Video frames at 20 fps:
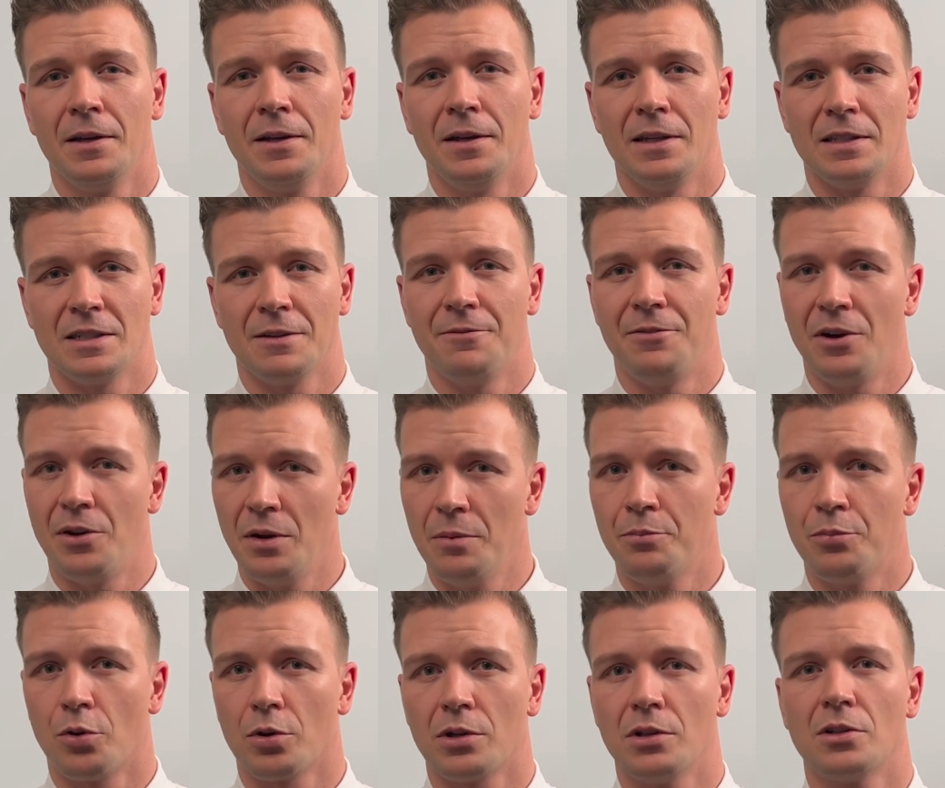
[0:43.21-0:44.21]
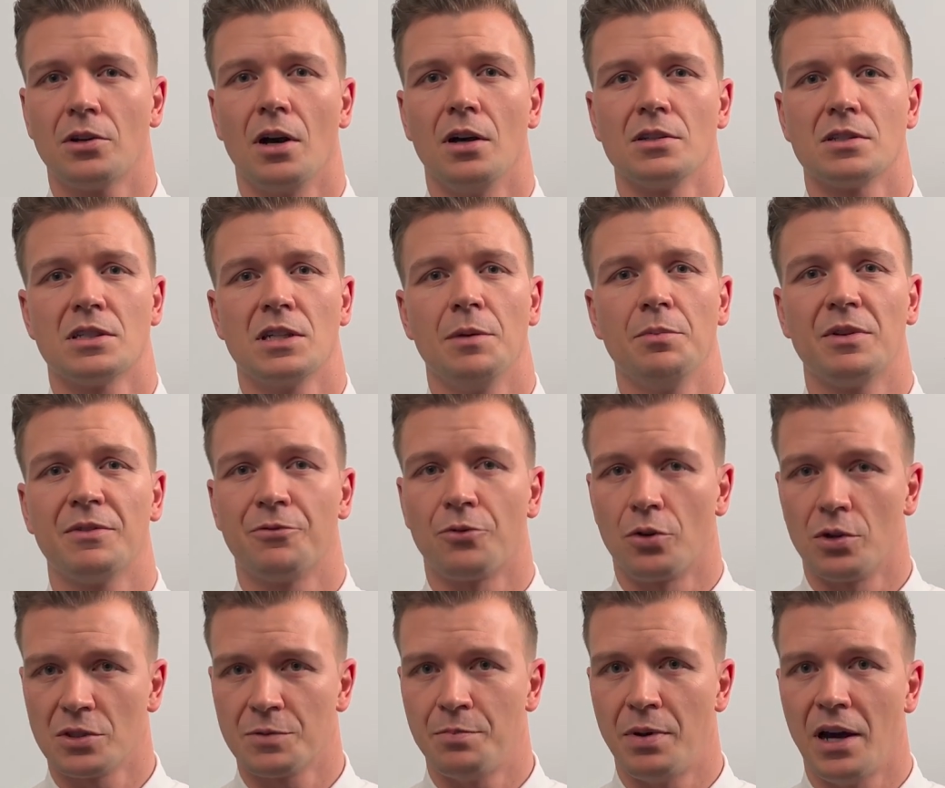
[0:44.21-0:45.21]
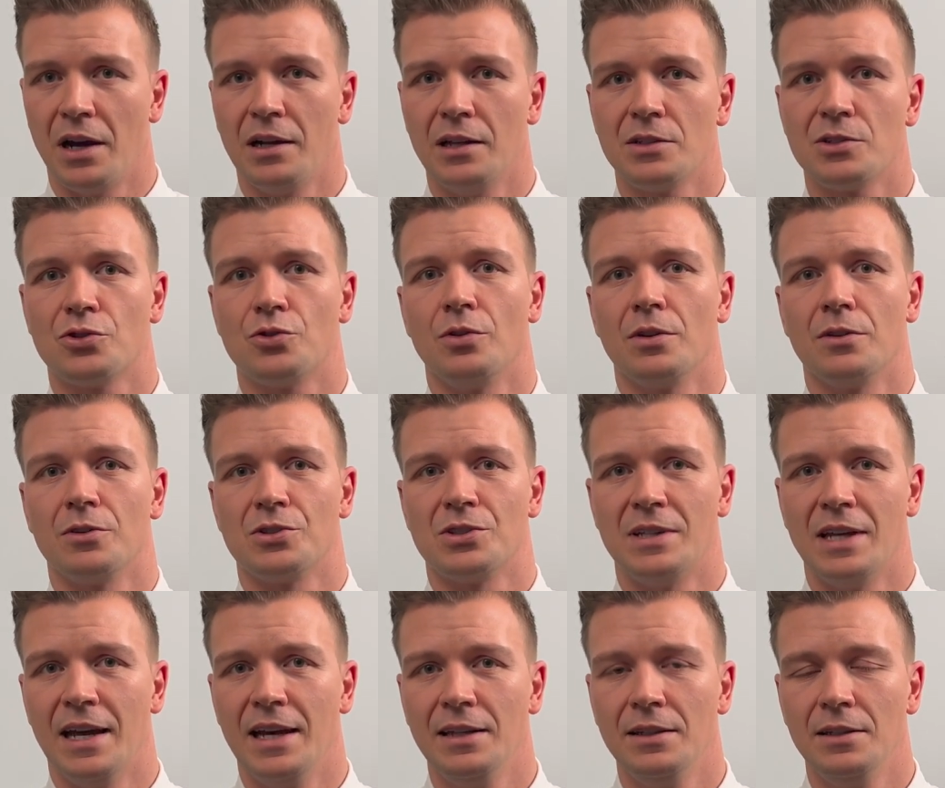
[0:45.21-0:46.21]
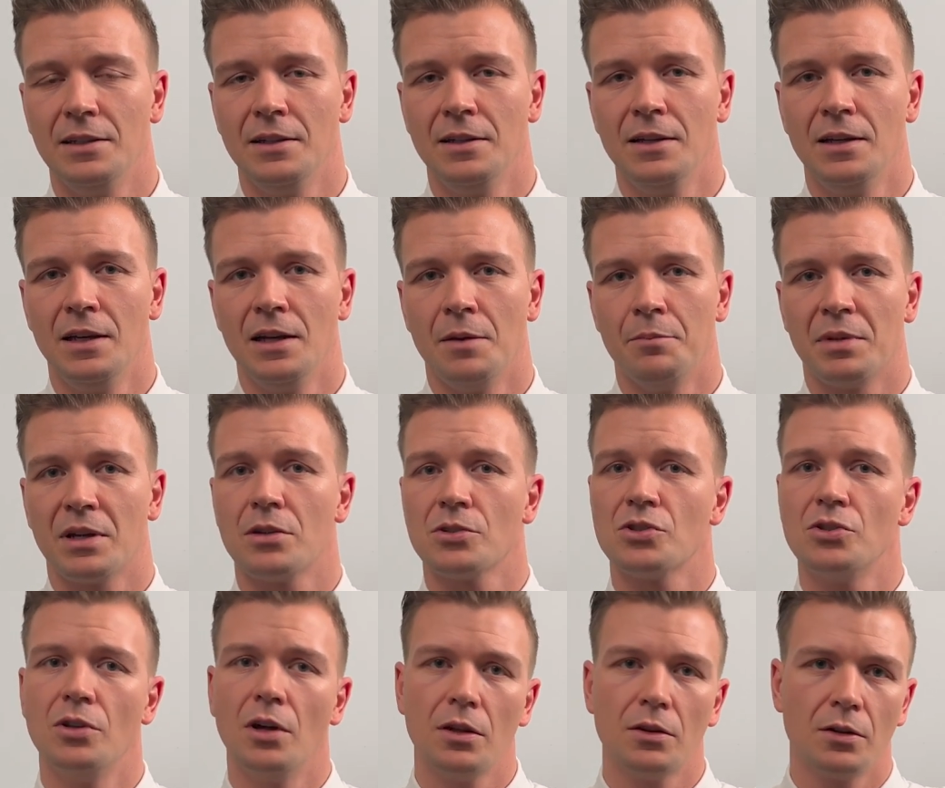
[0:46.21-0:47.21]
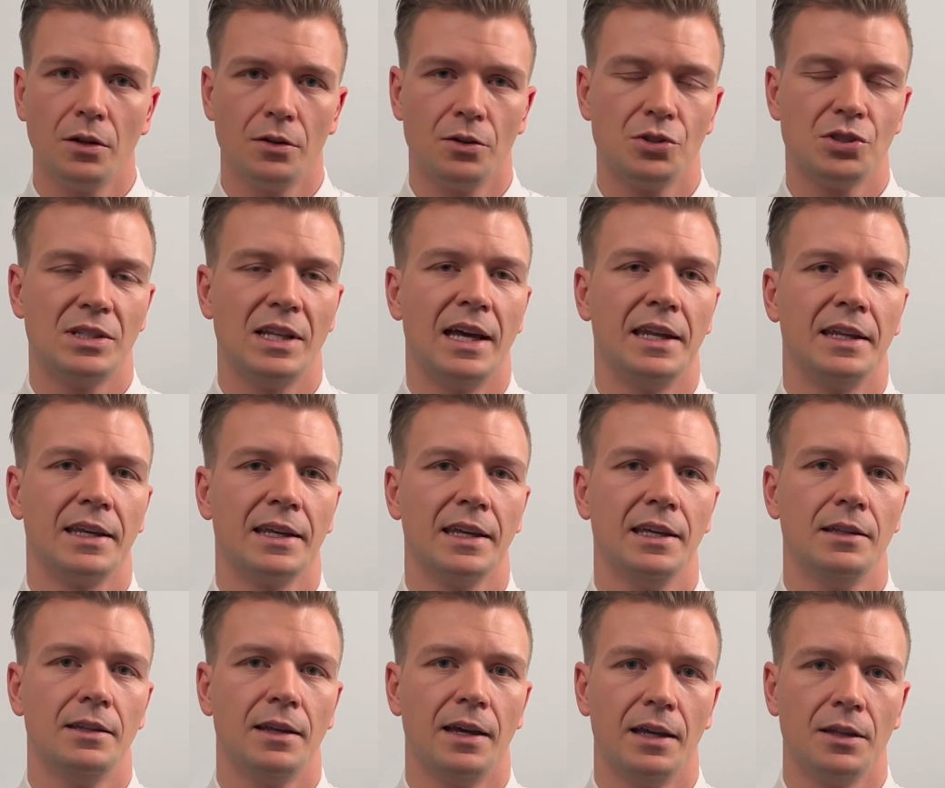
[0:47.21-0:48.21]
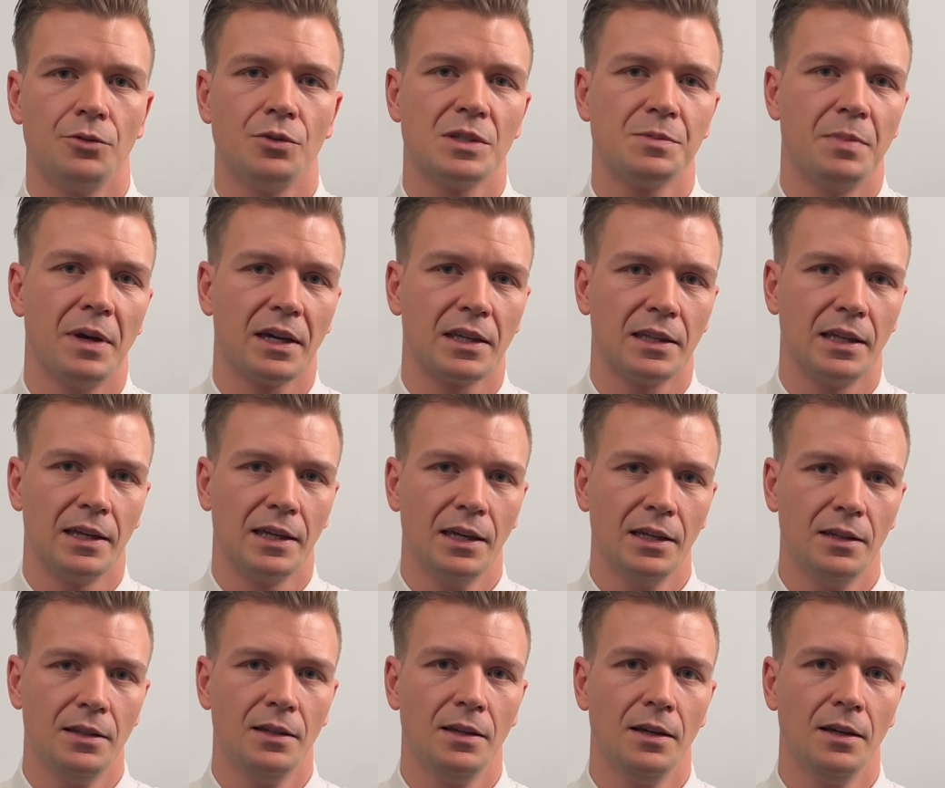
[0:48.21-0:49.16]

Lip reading: is a very important concept for us pilots to understand, because not understanding it and respecting it